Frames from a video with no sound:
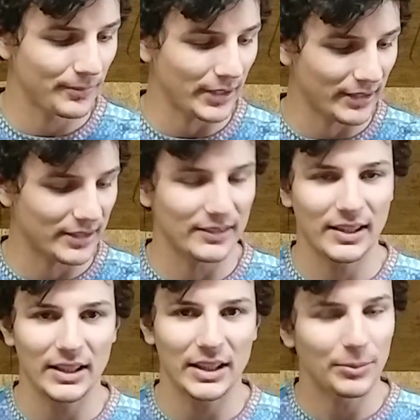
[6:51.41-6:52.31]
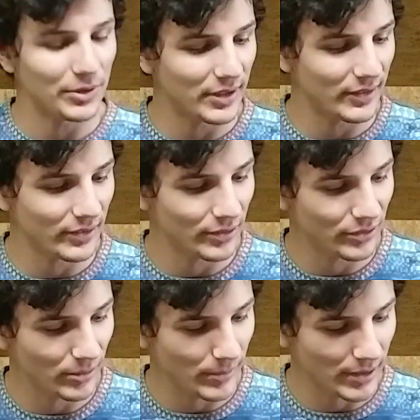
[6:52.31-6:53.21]
like a titanium utensil or
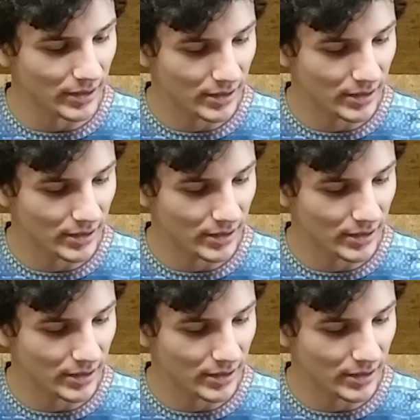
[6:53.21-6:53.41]
something.